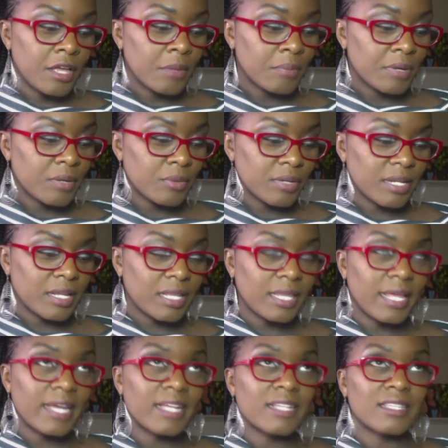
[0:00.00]
But what I
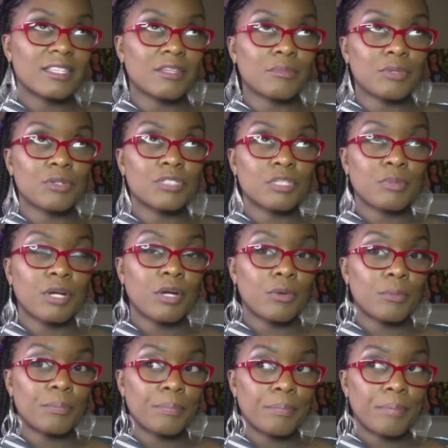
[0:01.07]
like the most about
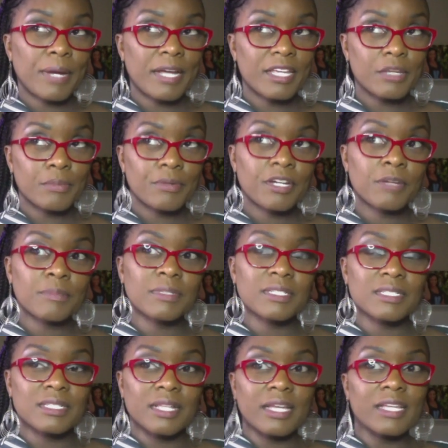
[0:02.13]
Pocket Prep
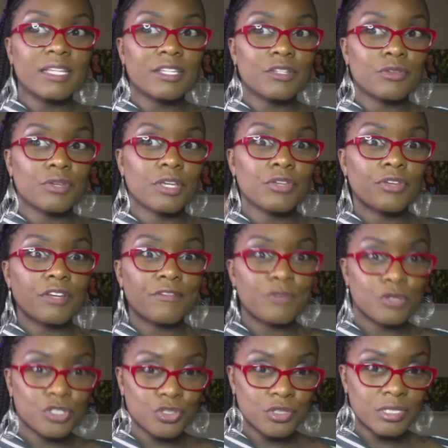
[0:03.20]
is like, okay, you have
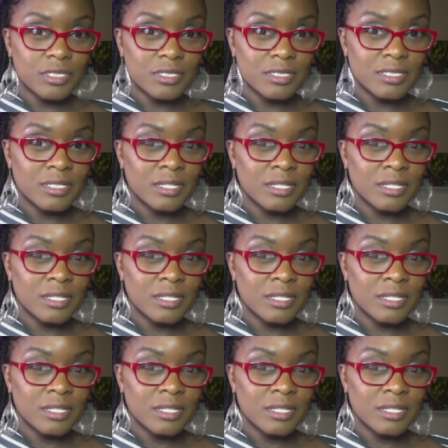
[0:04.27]
4 choices.